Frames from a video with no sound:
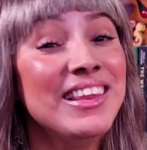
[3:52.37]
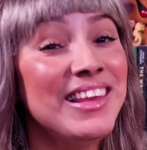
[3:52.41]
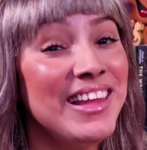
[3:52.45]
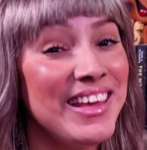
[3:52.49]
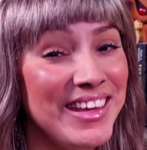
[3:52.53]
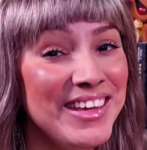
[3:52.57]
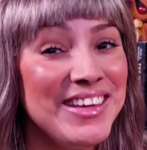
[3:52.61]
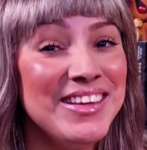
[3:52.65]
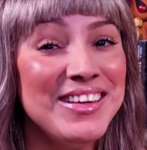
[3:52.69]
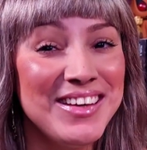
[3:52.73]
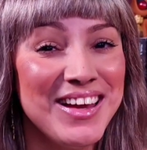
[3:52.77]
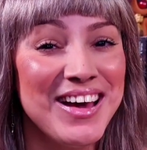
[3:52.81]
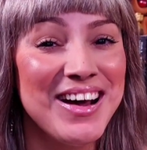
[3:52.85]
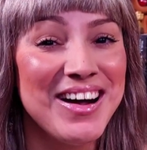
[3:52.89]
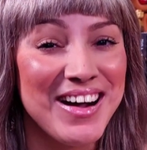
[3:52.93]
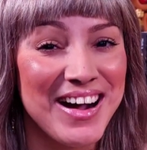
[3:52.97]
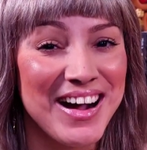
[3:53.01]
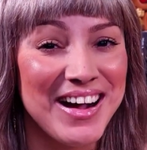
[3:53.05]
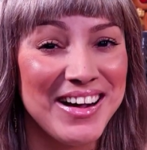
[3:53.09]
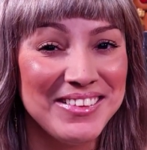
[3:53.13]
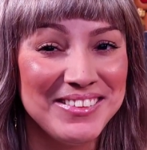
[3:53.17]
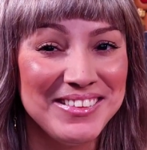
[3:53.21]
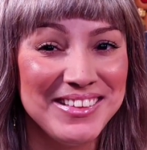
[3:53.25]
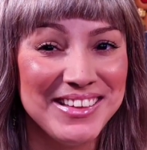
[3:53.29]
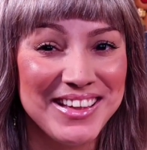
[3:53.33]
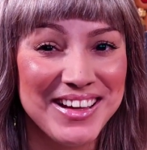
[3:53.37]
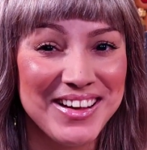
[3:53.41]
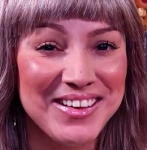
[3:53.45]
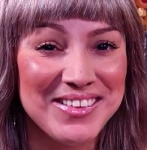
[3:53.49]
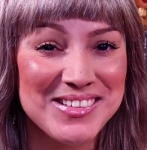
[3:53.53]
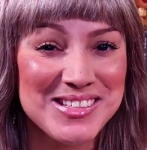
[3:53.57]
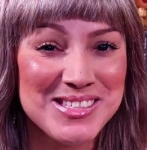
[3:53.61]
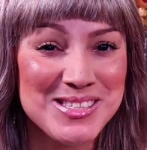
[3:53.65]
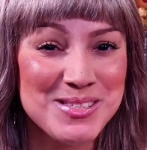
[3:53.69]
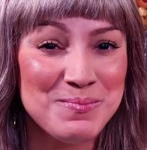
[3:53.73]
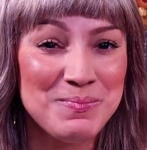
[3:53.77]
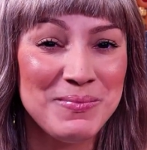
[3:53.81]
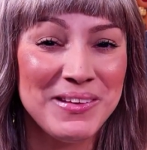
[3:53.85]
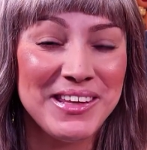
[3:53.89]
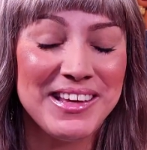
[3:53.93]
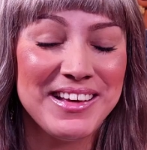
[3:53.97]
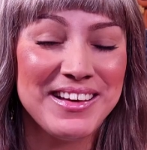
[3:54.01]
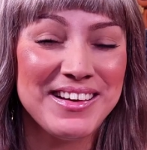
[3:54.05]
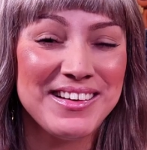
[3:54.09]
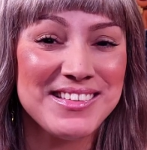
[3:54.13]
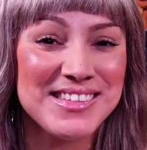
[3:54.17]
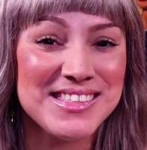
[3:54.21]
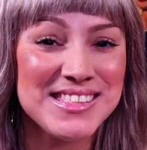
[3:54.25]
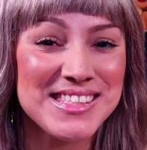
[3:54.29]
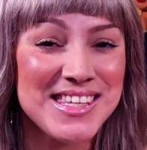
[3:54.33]
let you know how it goes
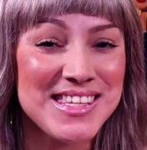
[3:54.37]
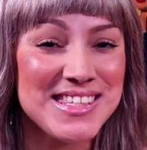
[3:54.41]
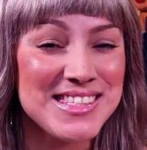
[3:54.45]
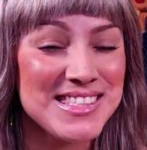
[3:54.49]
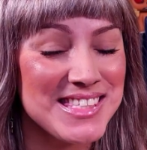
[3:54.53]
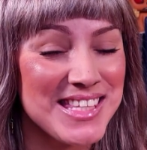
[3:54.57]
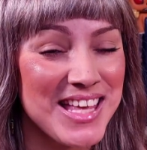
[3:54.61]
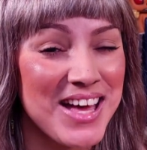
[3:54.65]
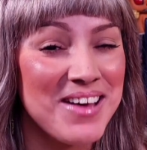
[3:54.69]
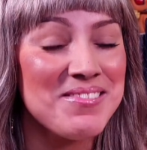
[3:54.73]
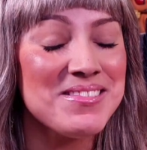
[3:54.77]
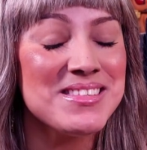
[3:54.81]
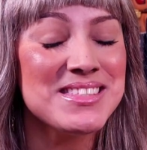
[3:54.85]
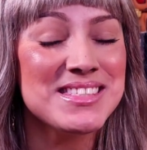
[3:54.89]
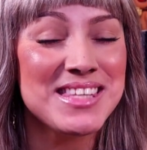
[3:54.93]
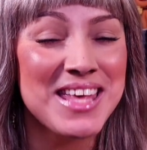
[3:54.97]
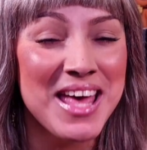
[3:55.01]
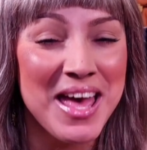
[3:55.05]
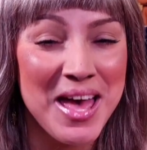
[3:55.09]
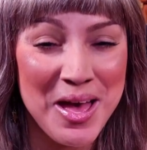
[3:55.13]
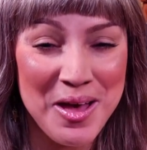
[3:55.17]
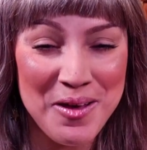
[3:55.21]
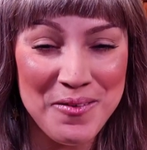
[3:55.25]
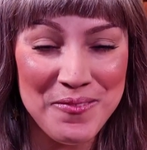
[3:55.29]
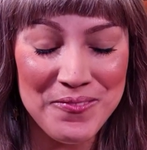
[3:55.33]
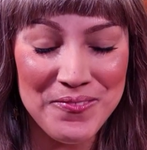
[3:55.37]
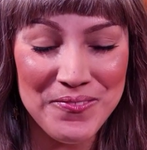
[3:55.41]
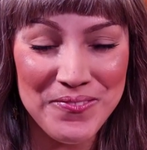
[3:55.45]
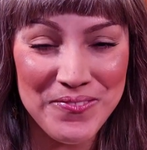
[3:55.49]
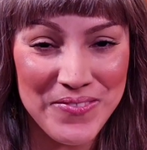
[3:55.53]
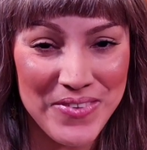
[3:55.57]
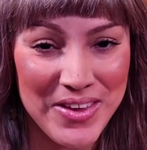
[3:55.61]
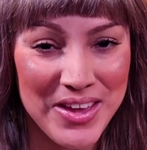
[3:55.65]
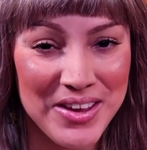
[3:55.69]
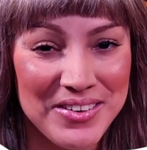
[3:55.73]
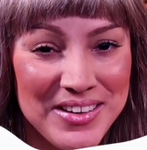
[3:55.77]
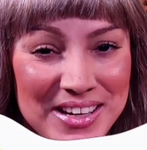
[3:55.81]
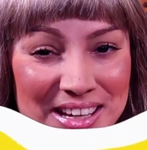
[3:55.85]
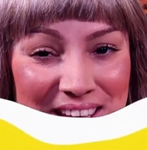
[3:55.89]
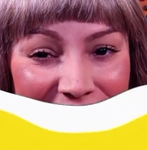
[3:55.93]
because it sounds very